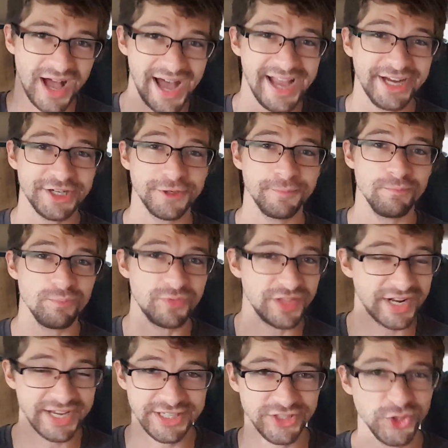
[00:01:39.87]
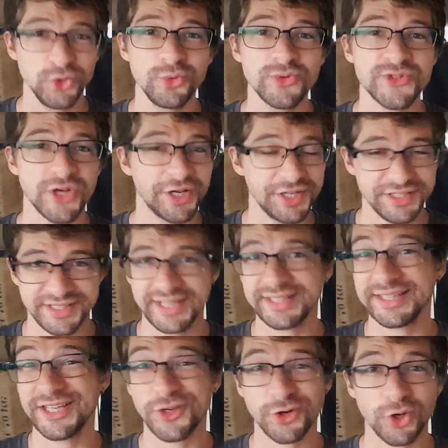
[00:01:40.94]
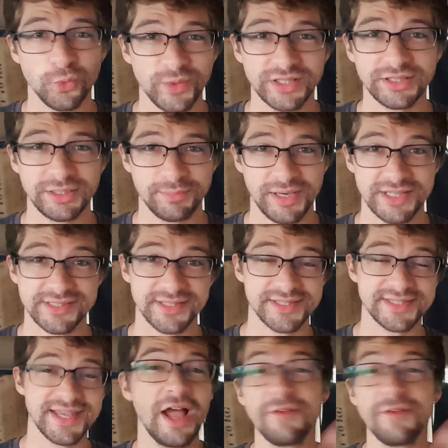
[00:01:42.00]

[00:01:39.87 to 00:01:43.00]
item that I use on a daily or a weekly basis.